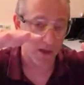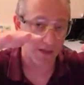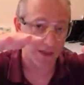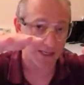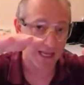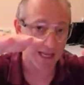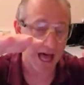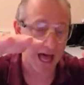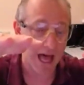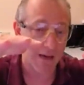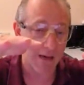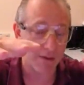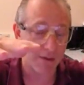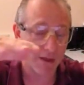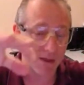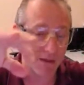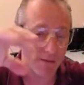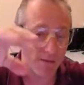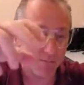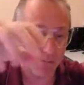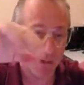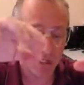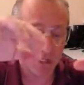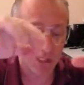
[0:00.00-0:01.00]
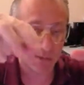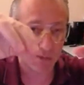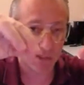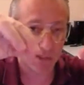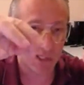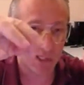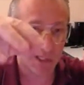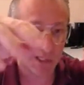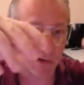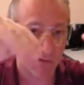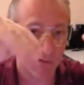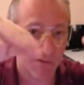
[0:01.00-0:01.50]
the top mixed with the
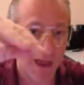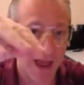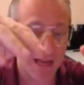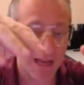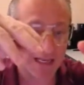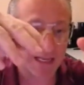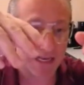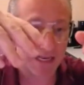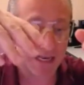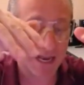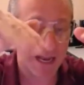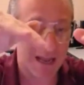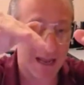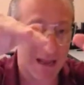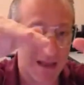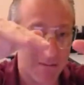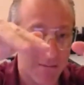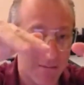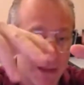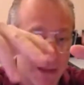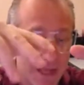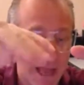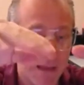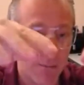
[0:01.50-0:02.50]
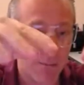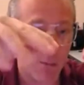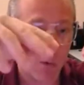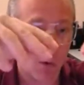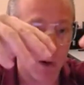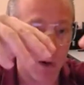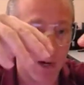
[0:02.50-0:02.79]
surfactant became more